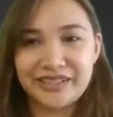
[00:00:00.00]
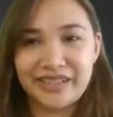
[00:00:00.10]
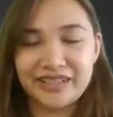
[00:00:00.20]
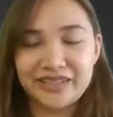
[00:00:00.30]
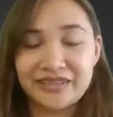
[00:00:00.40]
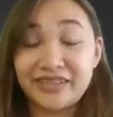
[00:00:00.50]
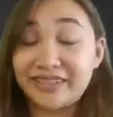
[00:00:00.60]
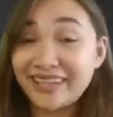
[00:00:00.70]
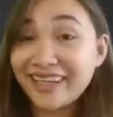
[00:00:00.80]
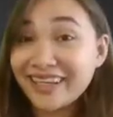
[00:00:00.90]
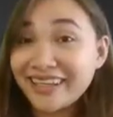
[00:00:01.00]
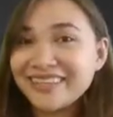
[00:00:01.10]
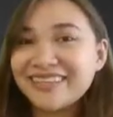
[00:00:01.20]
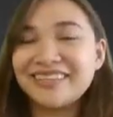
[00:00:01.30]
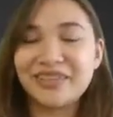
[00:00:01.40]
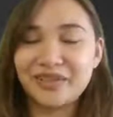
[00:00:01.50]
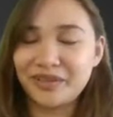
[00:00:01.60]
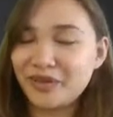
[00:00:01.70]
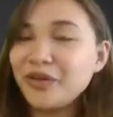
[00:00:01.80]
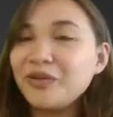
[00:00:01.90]
Okay, so again,
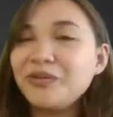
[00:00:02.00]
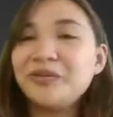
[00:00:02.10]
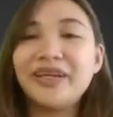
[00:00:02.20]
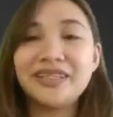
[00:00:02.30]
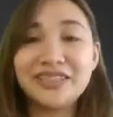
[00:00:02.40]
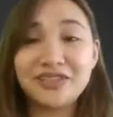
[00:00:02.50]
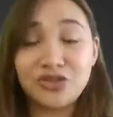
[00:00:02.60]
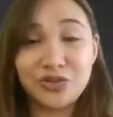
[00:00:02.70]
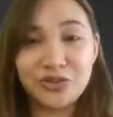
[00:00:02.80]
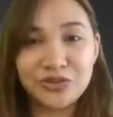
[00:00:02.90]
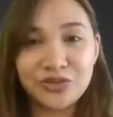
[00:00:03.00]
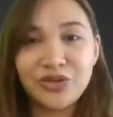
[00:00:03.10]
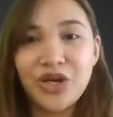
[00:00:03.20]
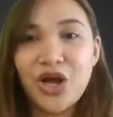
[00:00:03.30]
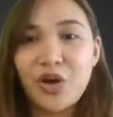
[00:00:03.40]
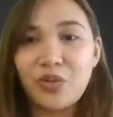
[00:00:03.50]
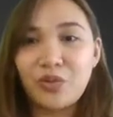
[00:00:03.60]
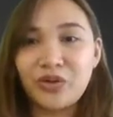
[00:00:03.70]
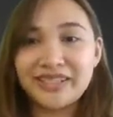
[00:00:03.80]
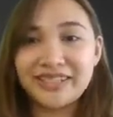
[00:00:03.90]
always do
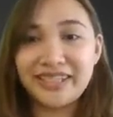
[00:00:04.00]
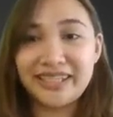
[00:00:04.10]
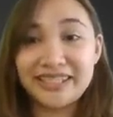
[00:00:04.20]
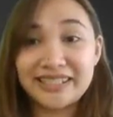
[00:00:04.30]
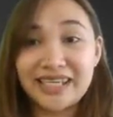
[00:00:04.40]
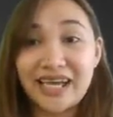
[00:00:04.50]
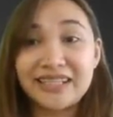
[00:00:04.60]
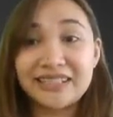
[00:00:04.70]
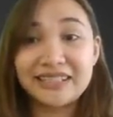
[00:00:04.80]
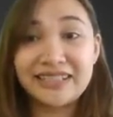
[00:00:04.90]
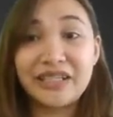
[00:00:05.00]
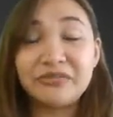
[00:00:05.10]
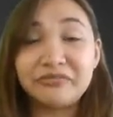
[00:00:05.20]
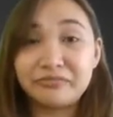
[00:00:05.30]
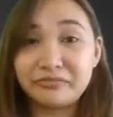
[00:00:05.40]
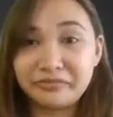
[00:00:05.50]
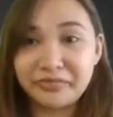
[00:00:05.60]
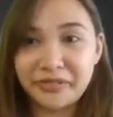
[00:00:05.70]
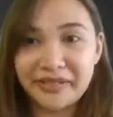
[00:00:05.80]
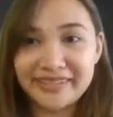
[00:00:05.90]
what's inside the
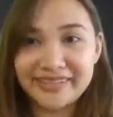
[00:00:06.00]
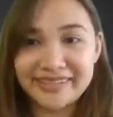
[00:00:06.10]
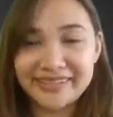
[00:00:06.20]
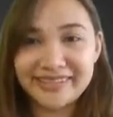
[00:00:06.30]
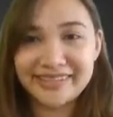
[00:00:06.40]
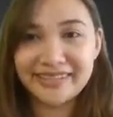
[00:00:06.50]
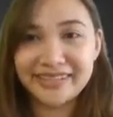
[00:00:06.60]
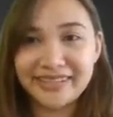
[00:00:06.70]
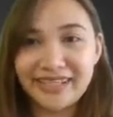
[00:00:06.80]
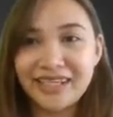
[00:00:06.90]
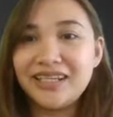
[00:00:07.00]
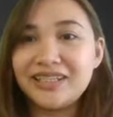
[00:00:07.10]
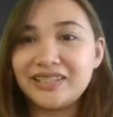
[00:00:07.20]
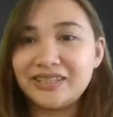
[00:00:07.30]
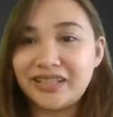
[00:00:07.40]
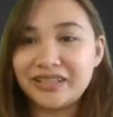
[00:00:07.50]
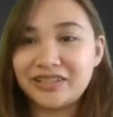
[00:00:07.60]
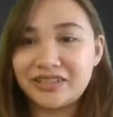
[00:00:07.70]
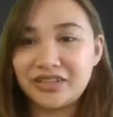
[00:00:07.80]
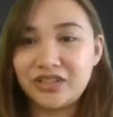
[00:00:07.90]
parentheses. Okay, so
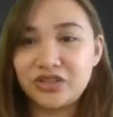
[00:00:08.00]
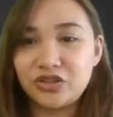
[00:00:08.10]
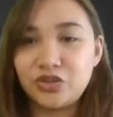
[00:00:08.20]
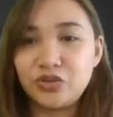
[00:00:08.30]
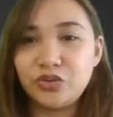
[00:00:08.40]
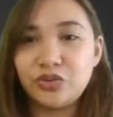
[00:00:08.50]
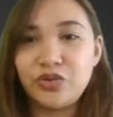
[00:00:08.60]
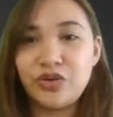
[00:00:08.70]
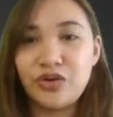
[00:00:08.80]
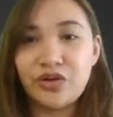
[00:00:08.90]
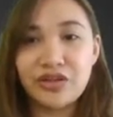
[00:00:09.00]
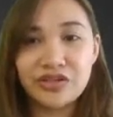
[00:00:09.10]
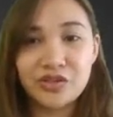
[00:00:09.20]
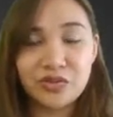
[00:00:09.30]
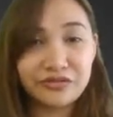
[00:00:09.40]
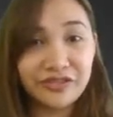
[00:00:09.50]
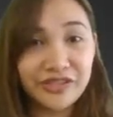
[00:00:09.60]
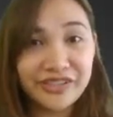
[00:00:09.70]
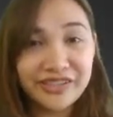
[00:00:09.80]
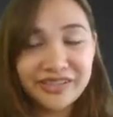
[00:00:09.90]
let's do this one
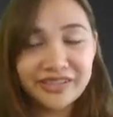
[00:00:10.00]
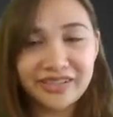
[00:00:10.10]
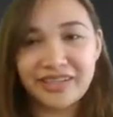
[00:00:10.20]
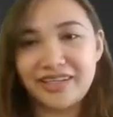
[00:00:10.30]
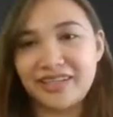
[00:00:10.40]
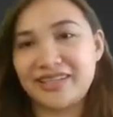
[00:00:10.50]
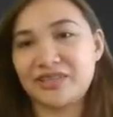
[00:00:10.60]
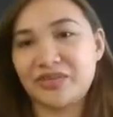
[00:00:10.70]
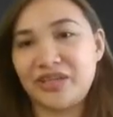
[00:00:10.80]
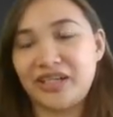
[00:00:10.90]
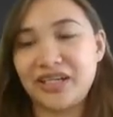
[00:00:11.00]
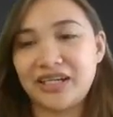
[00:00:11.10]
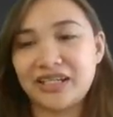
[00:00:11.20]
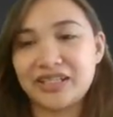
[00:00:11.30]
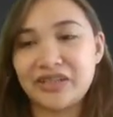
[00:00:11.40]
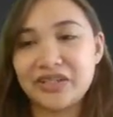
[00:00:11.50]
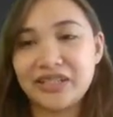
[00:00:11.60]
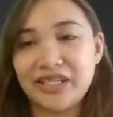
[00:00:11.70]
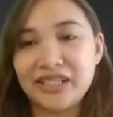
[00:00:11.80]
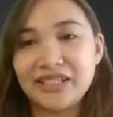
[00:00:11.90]
first. Okay, that is
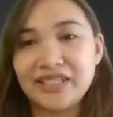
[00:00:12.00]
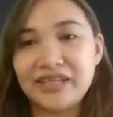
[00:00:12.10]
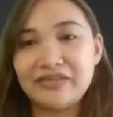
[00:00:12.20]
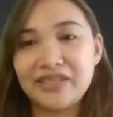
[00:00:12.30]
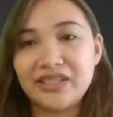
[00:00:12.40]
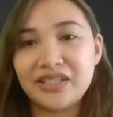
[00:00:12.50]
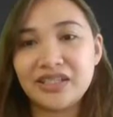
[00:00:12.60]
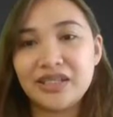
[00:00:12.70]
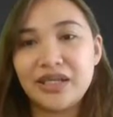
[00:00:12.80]
307